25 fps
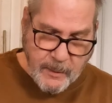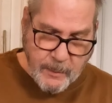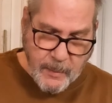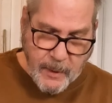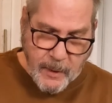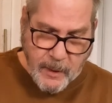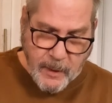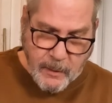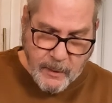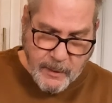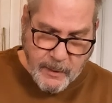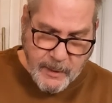the
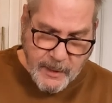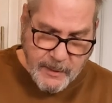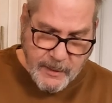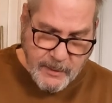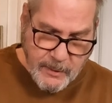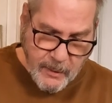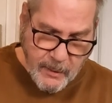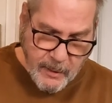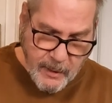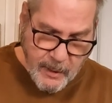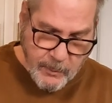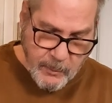butter, and that's
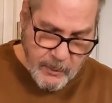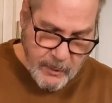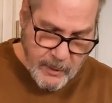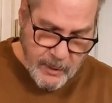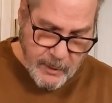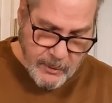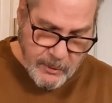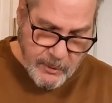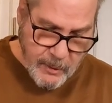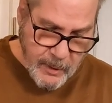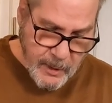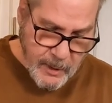all I'm
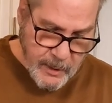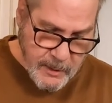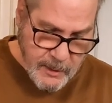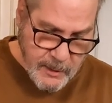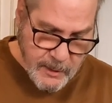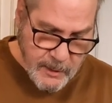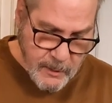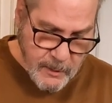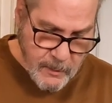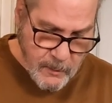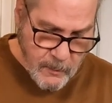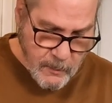really trying to
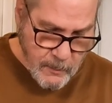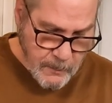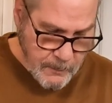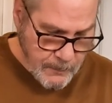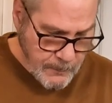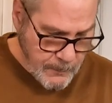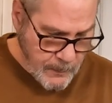do.